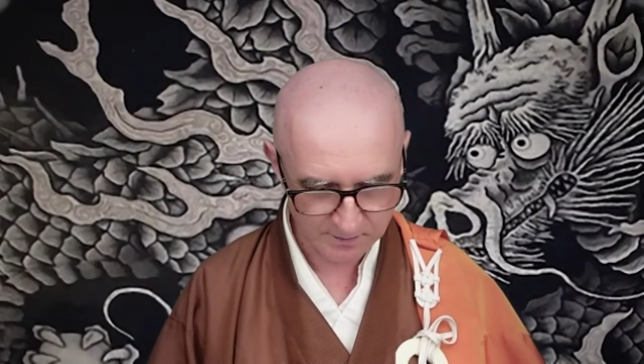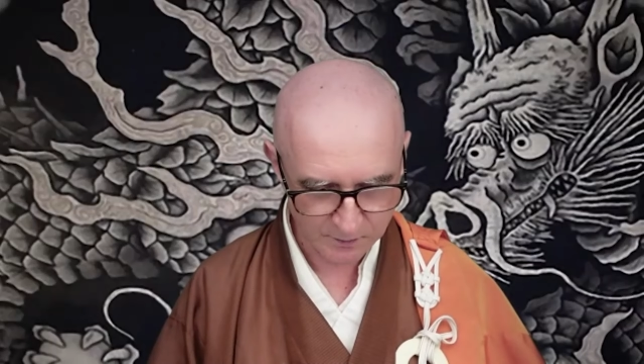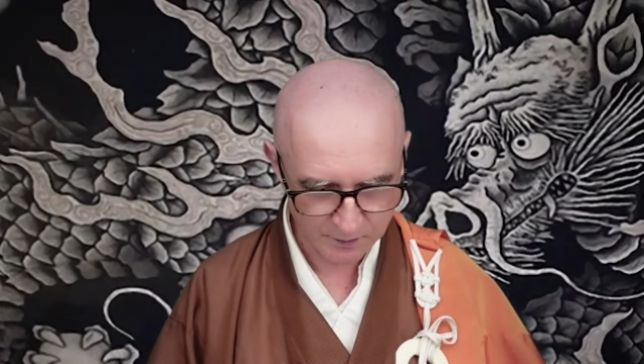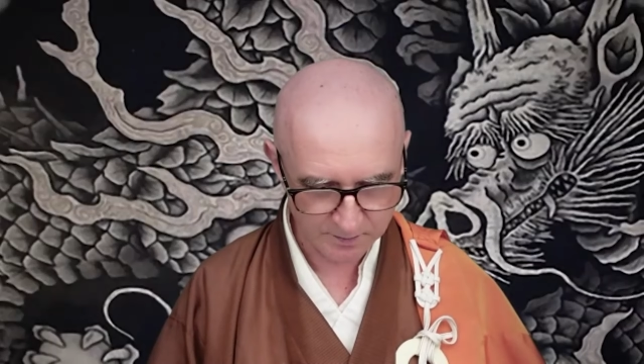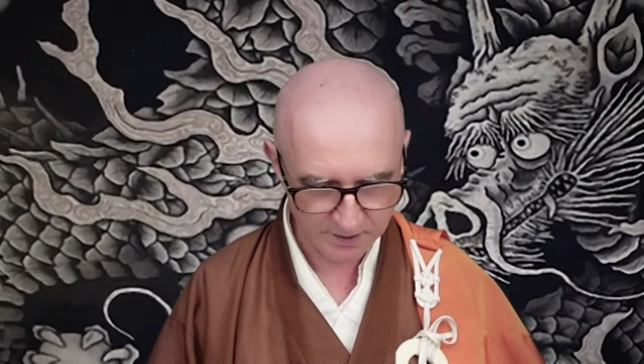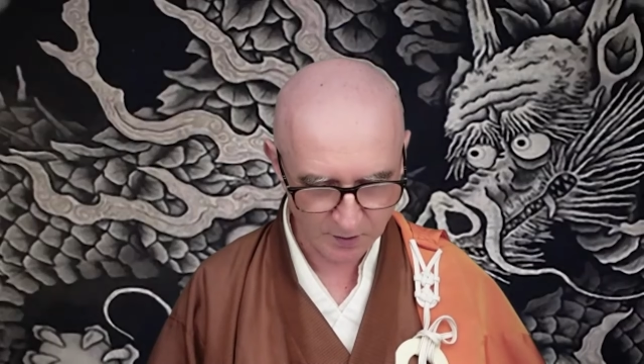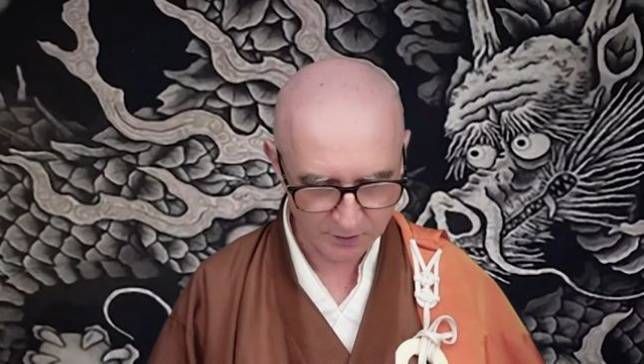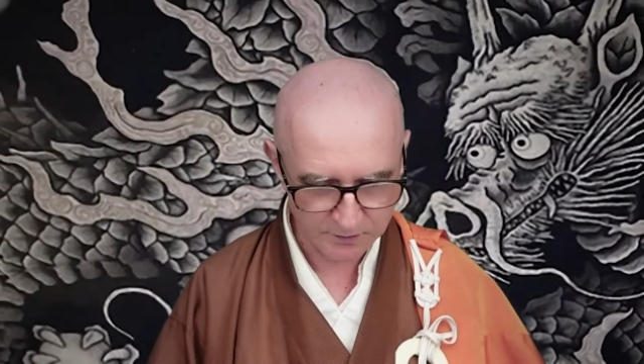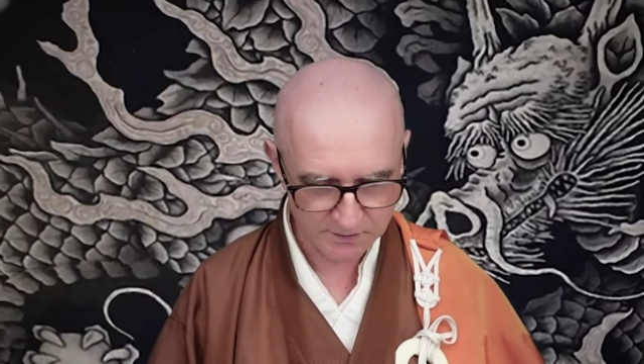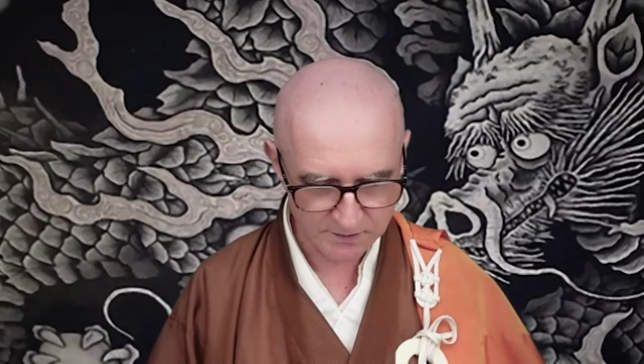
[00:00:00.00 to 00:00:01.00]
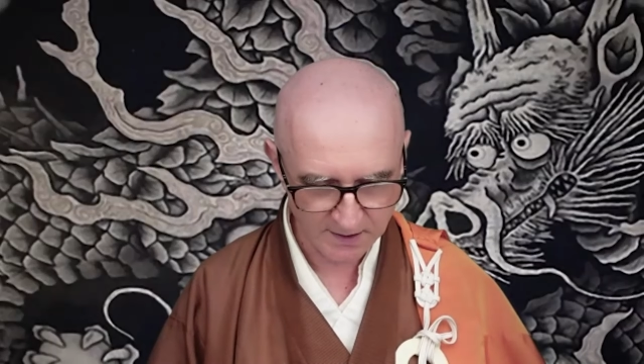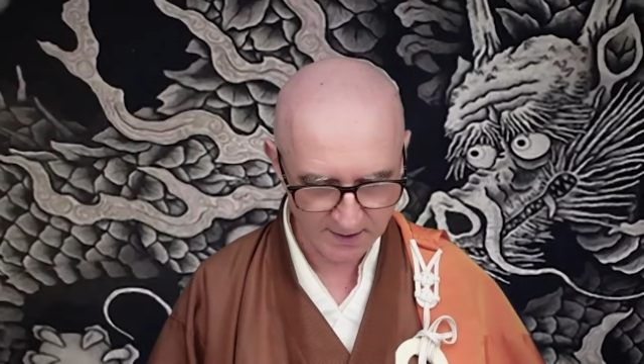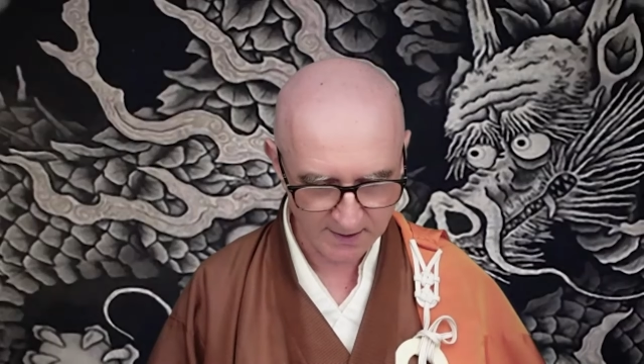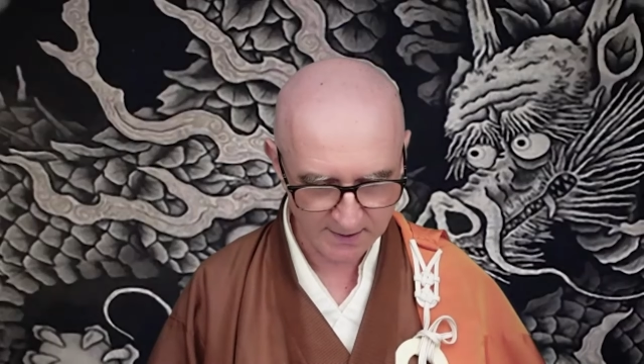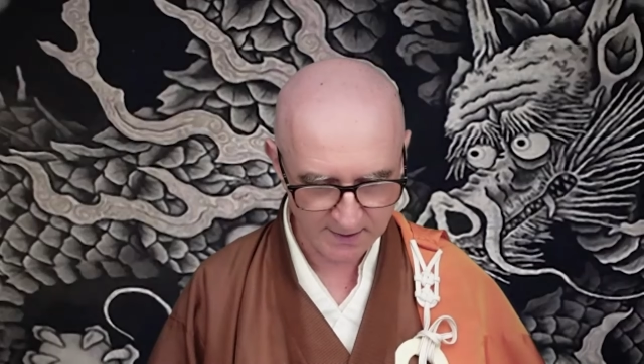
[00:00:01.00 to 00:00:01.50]
would be On
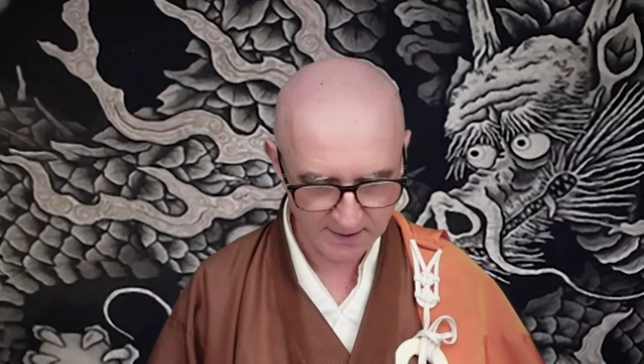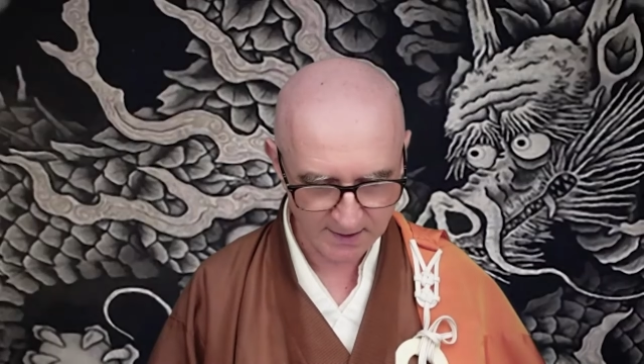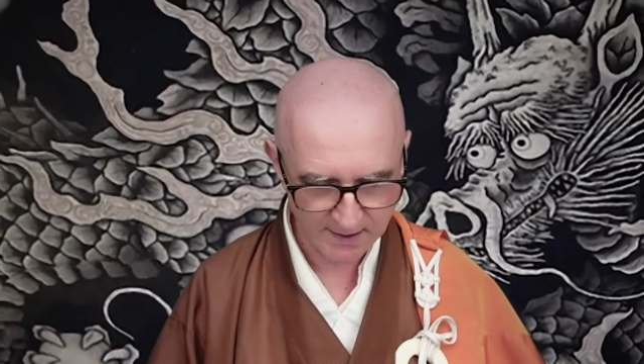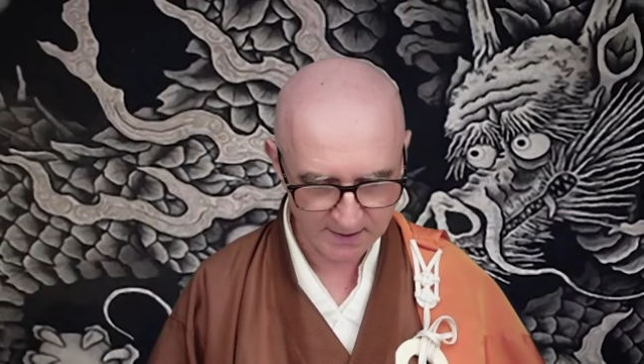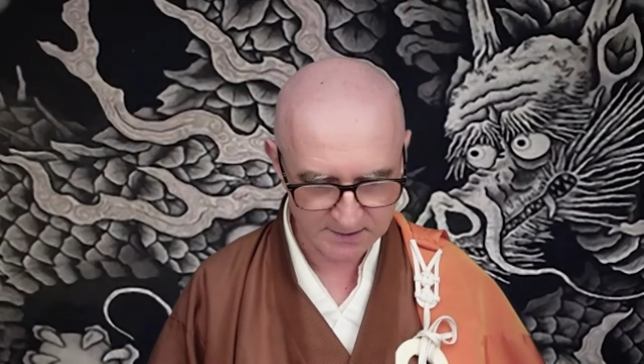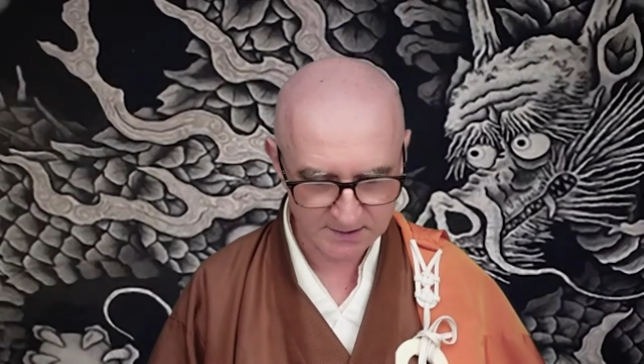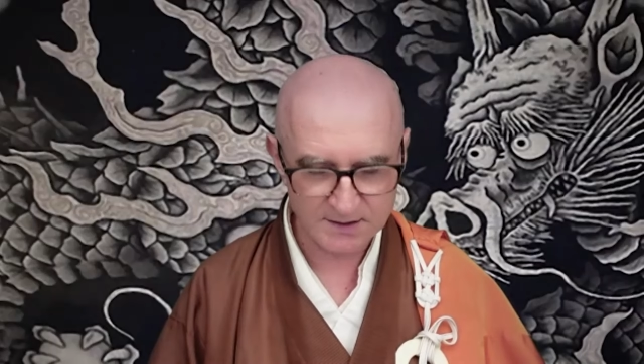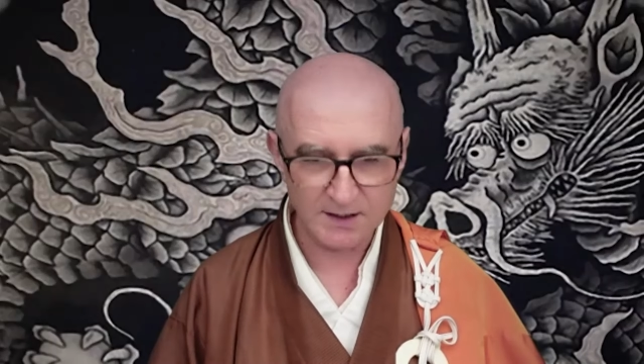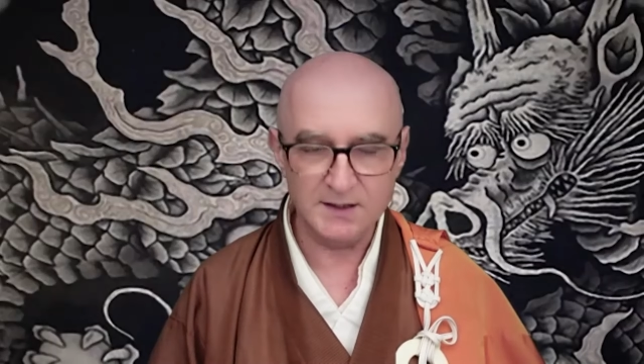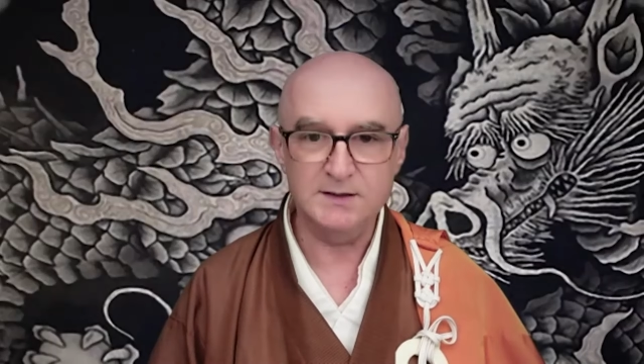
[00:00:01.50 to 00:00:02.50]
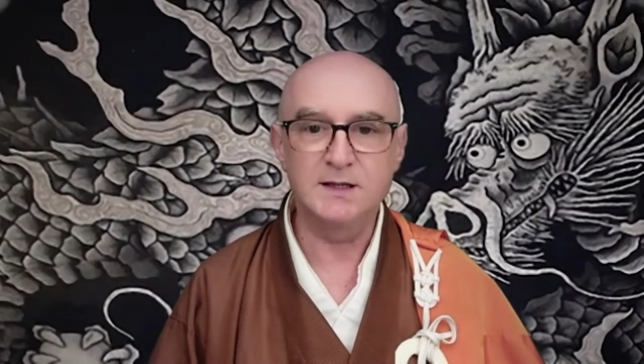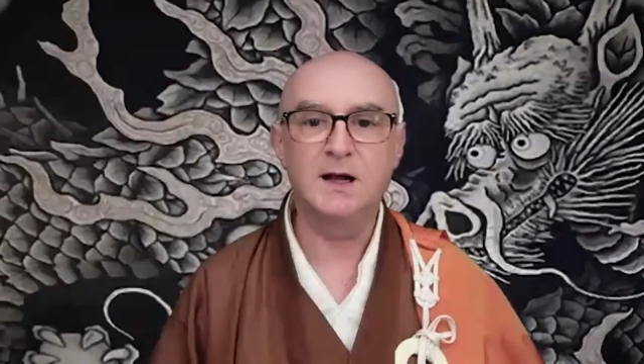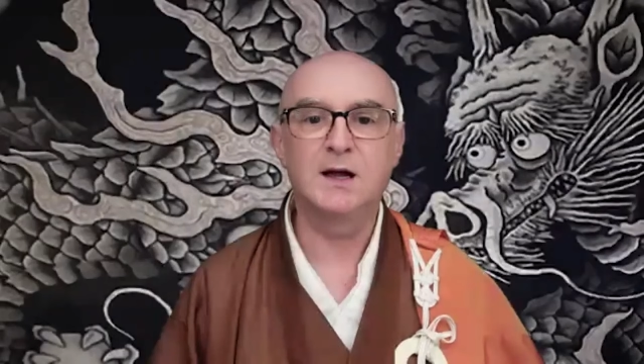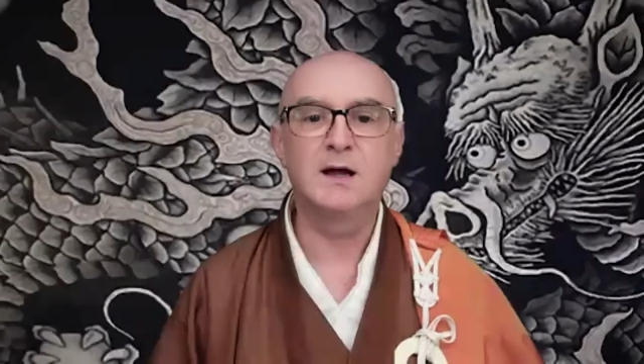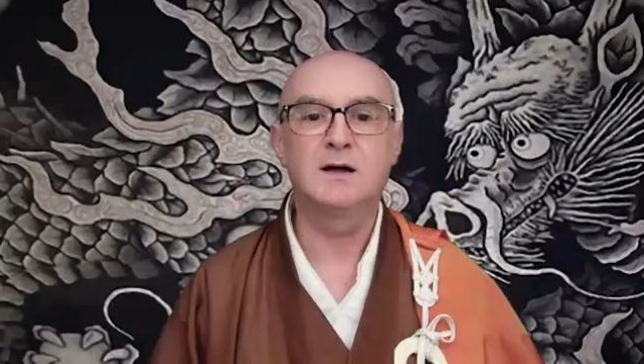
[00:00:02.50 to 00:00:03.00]

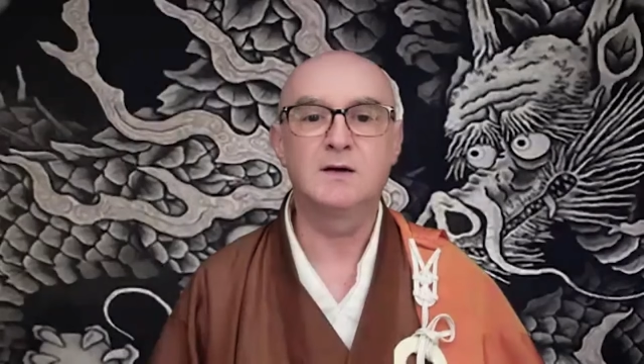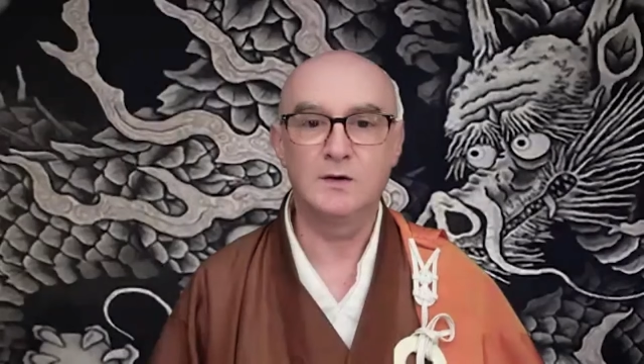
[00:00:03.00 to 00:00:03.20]
Arahashana,